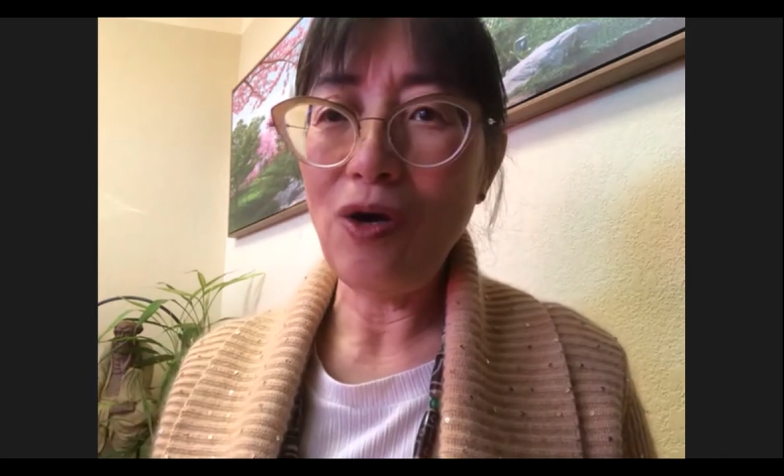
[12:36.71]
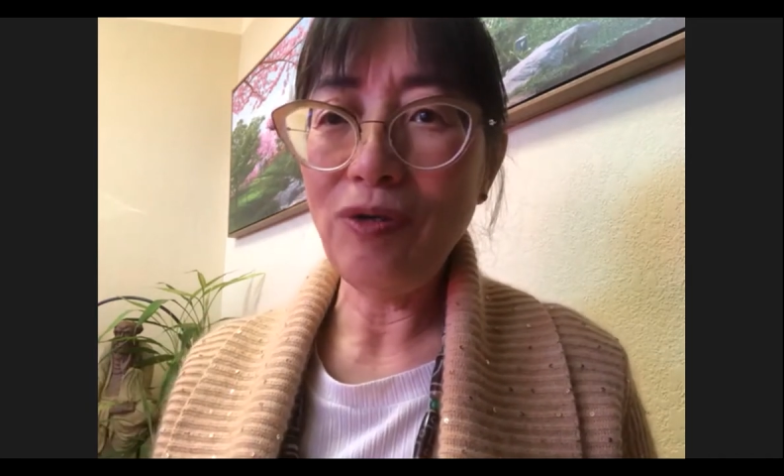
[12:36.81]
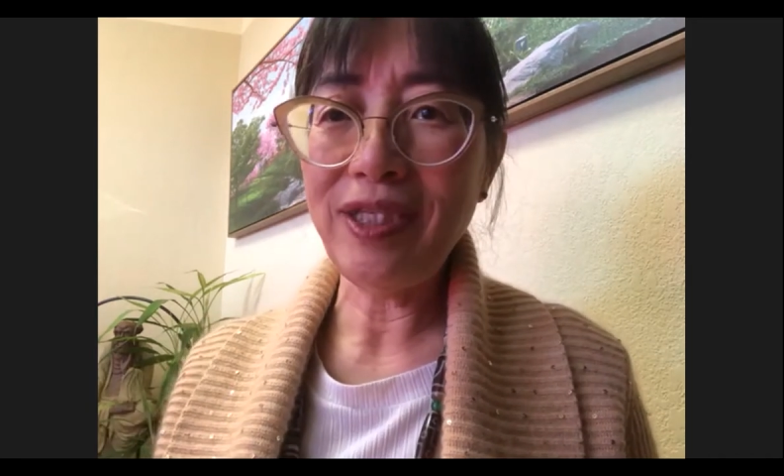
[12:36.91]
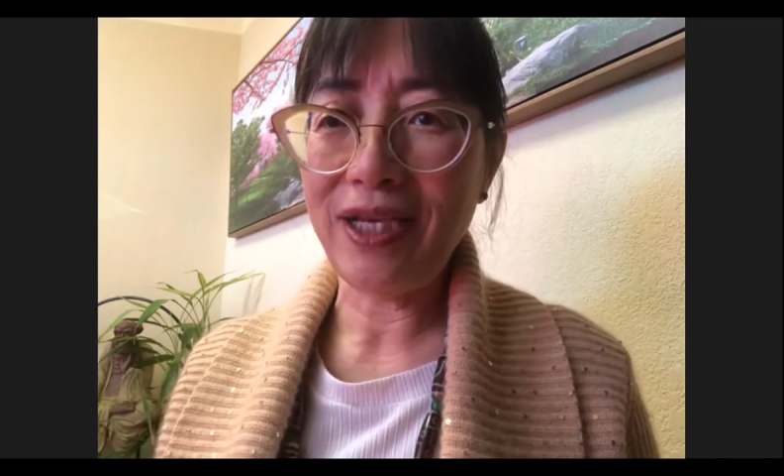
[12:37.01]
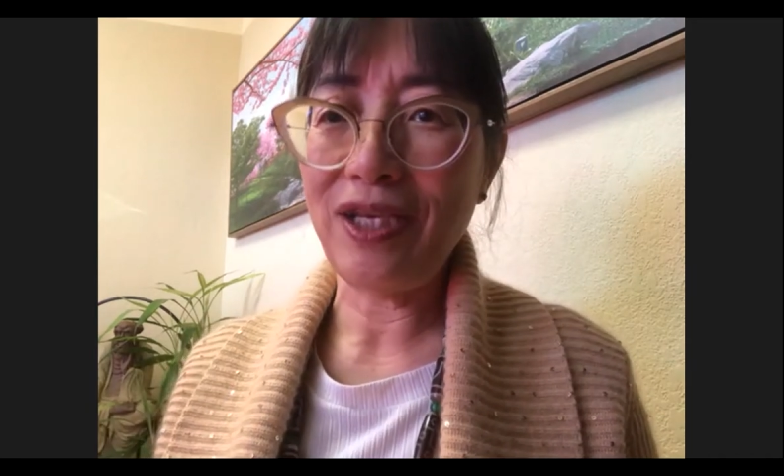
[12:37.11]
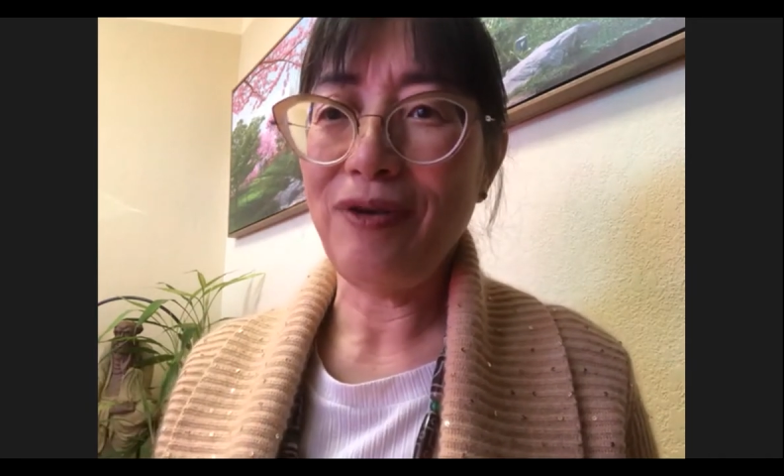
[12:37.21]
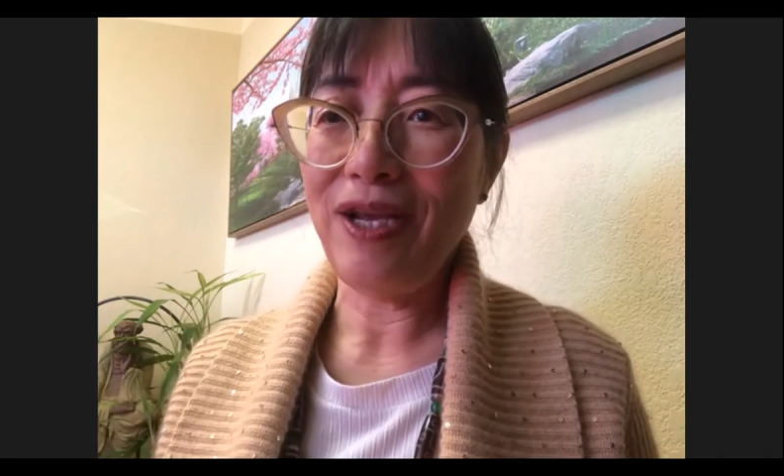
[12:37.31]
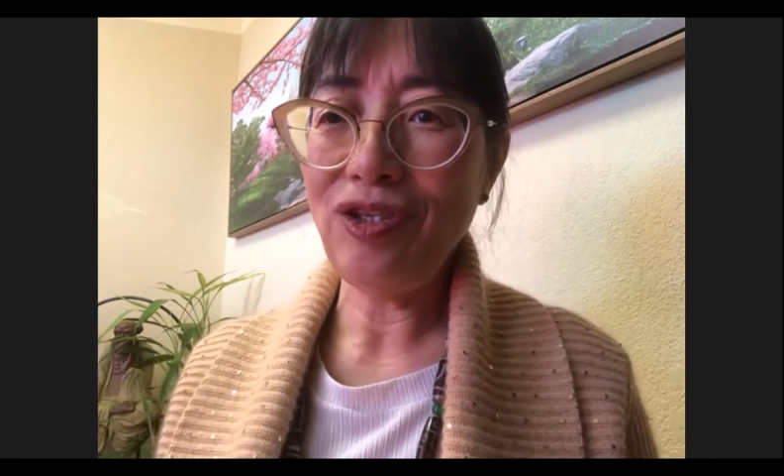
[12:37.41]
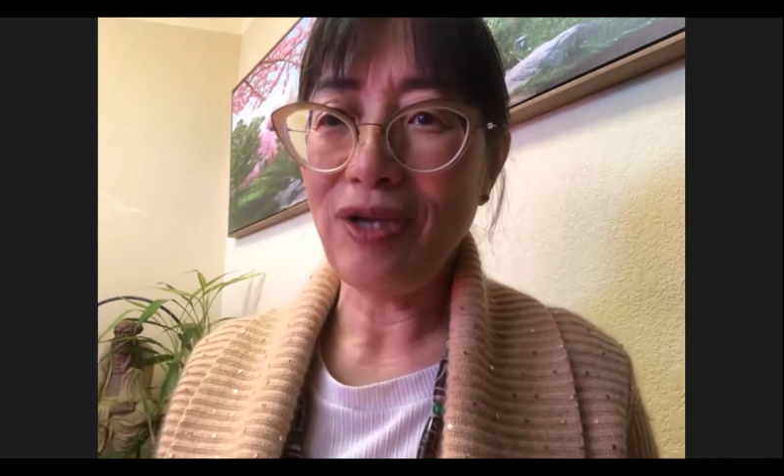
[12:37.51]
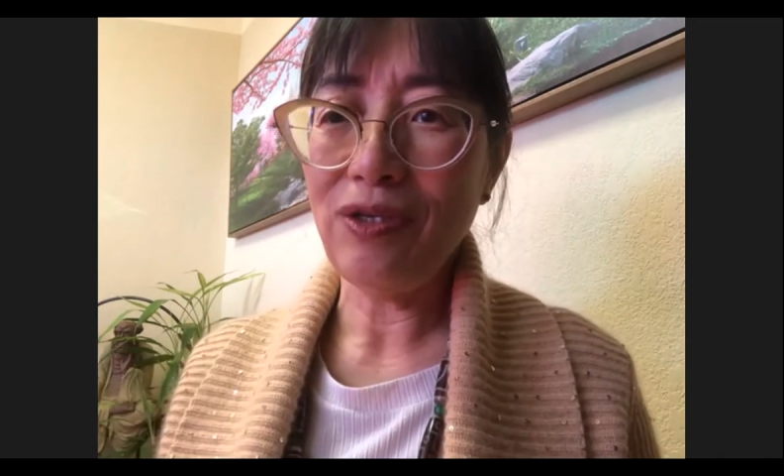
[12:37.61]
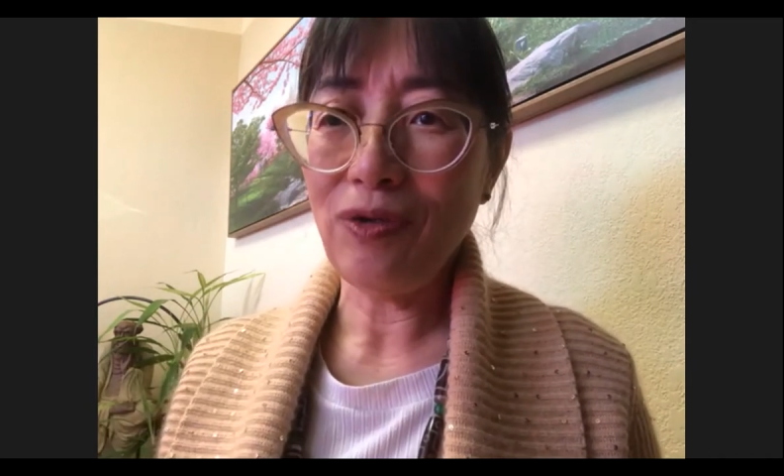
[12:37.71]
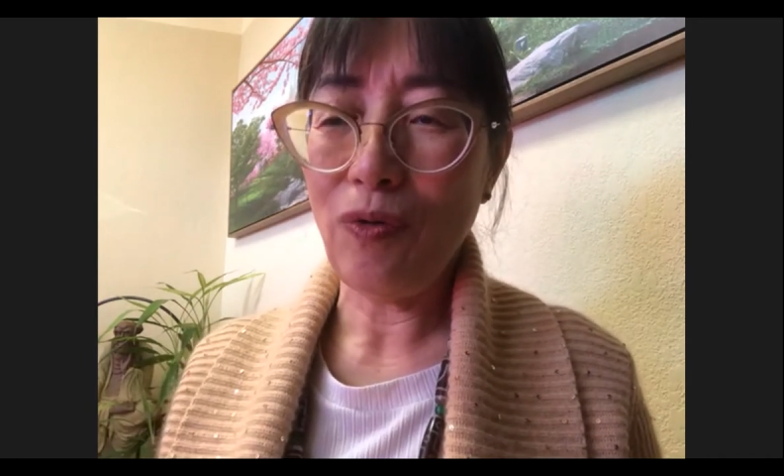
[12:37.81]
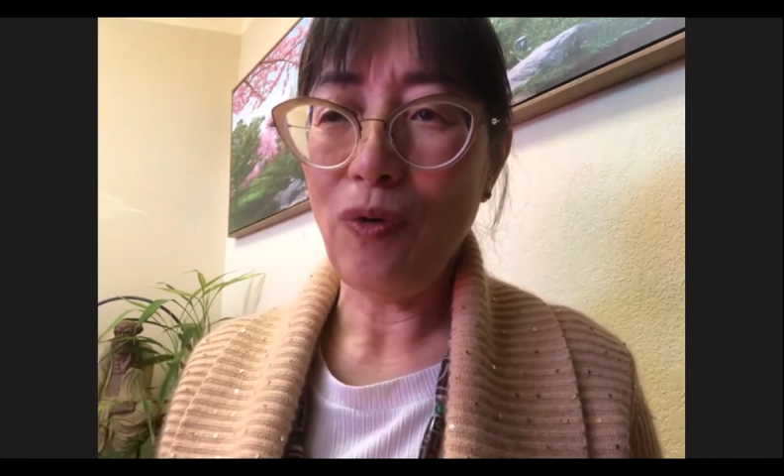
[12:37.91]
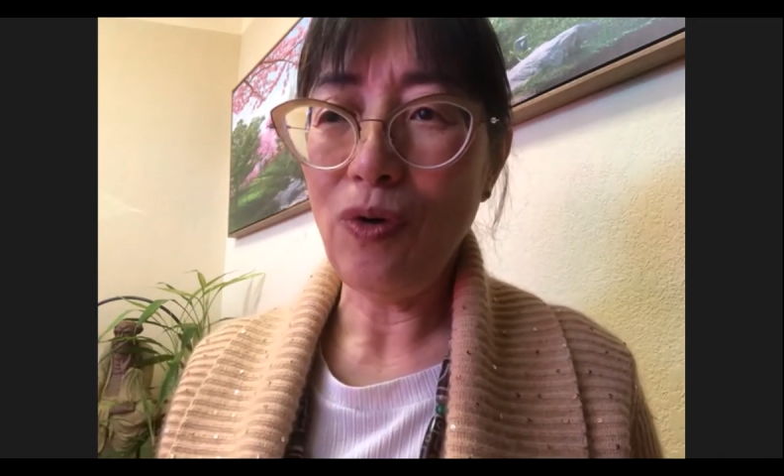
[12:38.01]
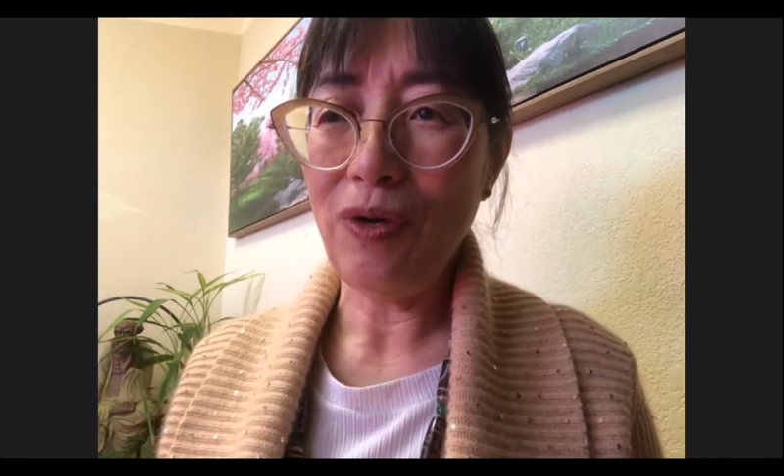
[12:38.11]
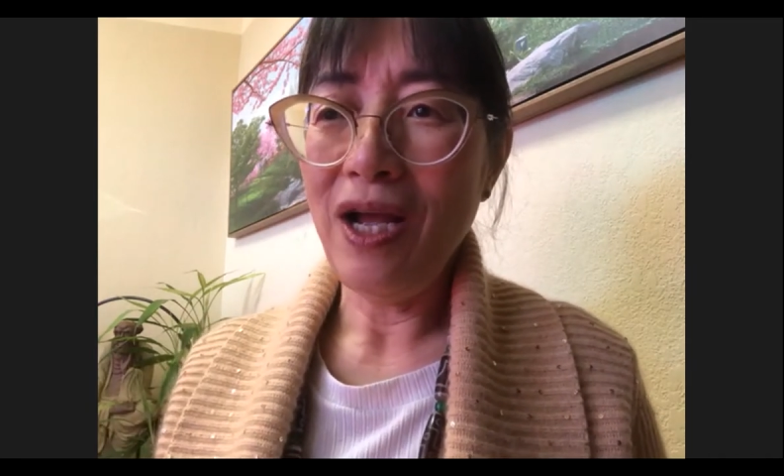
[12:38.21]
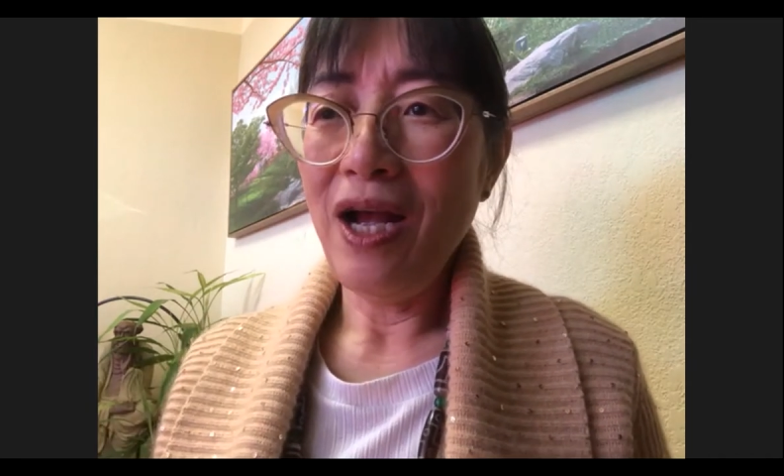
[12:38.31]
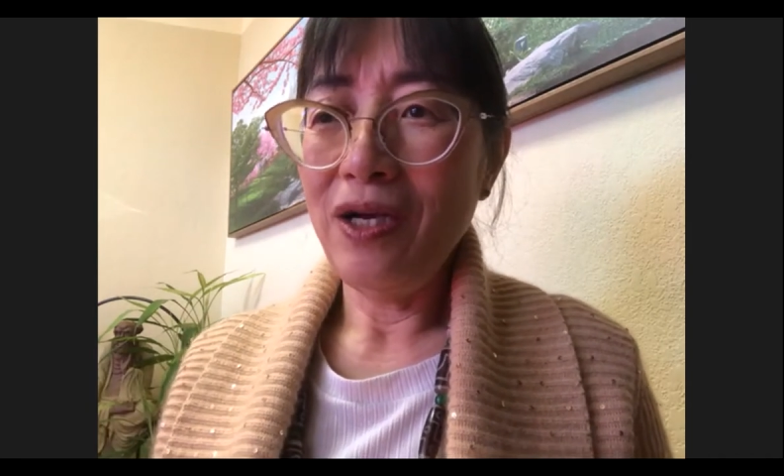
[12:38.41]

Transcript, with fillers: No circulation at all.